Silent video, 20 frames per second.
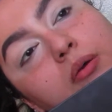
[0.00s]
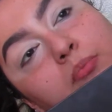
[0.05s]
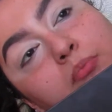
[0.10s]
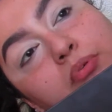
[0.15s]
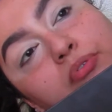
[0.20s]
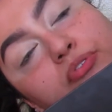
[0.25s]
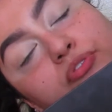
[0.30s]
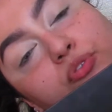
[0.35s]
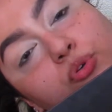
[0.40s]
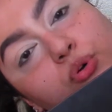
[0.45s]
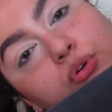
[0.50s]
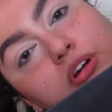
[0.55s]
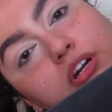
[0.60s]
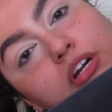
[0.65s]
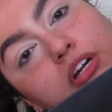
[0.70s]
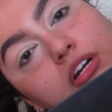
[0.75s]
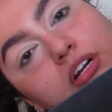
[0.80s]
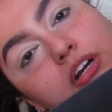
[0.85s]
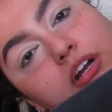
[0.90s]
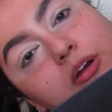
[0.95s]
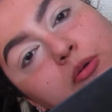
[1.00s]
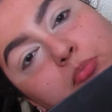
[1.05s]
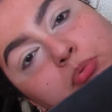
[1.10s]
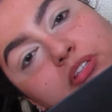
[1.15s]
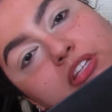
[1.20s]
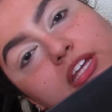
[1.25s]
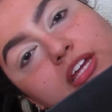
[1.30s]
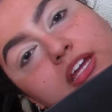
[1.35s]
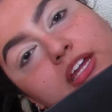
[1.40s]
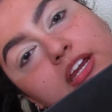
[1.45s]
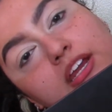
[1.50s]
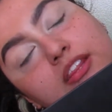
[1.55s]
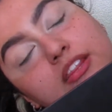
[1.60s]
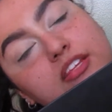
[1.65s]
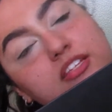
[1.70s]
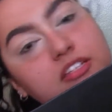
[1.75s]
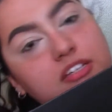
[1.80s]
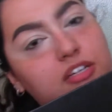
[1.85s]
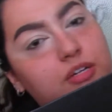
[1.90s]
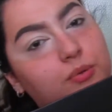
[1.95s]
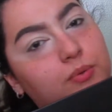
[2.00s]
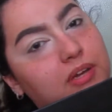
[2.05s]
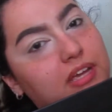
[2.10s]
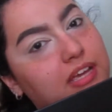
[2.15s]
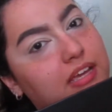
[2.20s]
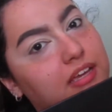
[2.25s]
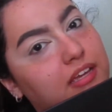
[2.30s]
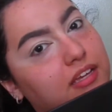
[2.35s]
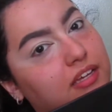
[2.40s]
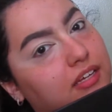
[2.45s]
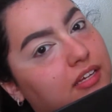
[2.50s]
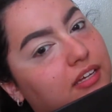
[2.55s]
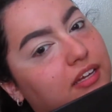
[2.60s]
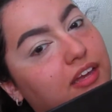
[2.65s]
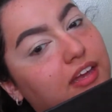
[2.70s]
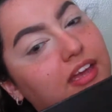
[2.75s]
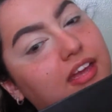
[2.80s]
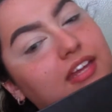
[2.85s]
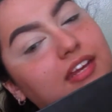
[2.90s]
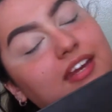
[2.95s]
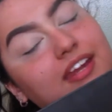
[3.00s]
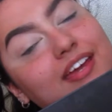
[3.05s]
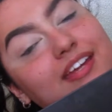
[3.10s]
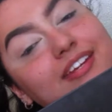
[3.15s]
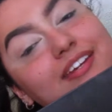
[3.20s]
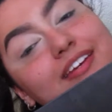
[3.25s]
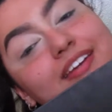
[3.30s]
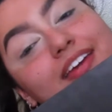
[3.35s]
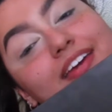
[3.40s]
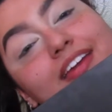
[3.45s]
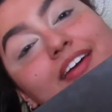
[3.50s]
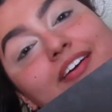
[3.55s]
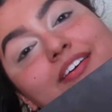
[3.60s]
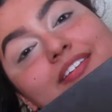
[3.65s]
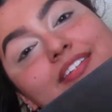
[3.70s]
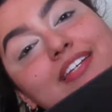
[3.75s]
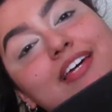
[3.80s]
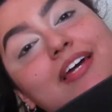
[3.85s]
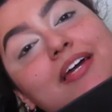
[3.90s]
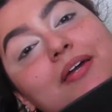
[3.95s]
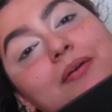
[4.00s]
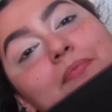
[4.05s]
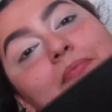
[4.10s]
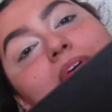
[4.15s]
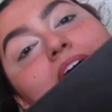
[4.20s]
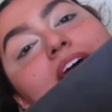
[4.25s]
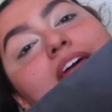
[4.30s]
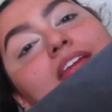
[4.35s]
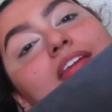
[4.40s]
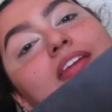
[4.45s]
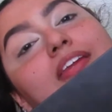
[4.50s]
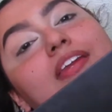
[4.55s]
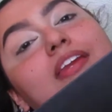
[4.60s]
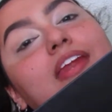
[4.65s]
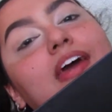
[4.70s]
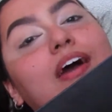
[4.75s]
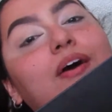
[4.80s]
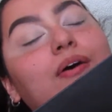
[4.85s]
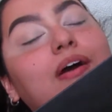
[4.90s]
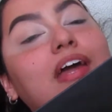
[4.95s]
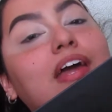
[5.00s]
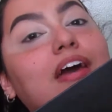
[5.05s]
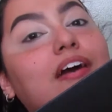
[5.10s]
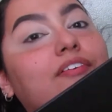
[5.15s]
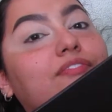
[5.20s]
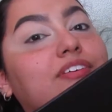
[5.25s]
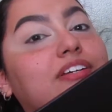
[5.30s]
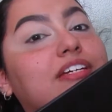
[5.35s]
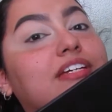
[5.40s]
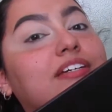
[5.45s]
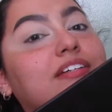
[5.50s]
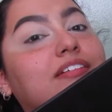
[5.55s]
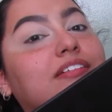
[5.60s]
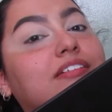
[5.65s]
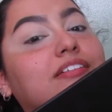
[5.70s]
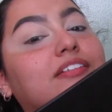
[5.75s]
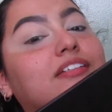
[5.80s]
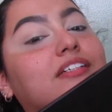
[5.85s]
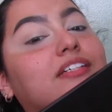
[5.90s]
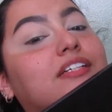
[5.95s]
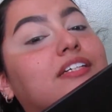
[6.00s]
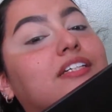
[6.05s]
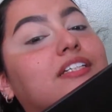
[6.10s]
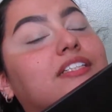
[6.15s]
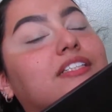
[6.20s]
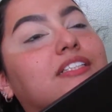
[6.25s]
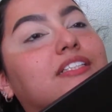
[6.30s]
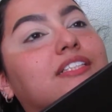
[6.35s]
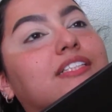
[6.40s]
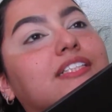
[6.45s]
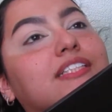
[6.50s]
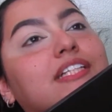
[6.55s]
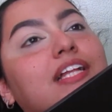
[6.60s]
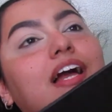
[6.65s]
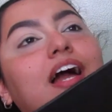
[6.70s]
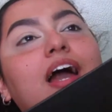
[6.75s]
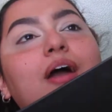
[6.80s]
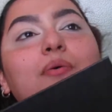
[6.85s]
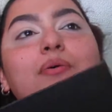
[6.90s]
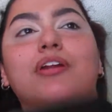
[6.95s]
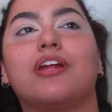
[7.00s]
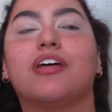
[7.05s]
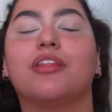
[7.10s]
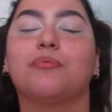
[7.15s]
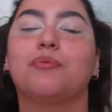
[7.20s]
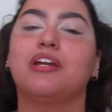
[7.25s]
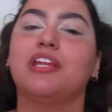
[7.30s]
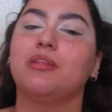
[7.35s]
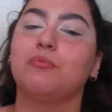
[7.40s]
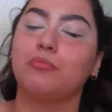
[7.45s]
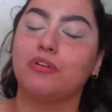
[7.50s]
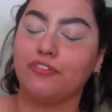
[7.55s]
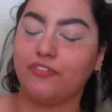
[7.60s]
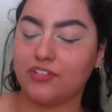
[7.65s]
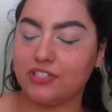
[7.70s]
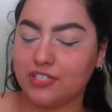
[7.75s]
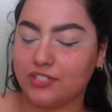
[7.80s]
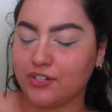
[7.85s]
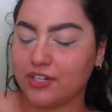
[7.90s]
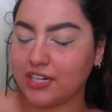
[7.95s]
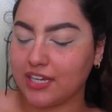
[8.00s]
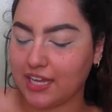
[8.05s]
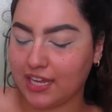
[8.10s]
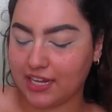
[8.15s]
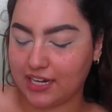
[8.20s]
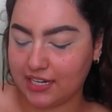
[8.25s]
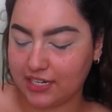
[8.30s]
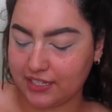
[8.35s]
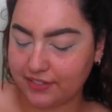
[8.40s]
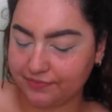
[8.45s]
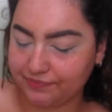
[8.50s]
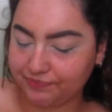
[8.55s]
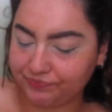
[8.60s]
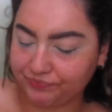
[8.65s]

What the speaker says: before, but then they took it away and I didn't get it on time, and now I have it. I went all the way to the Morphe store to get it.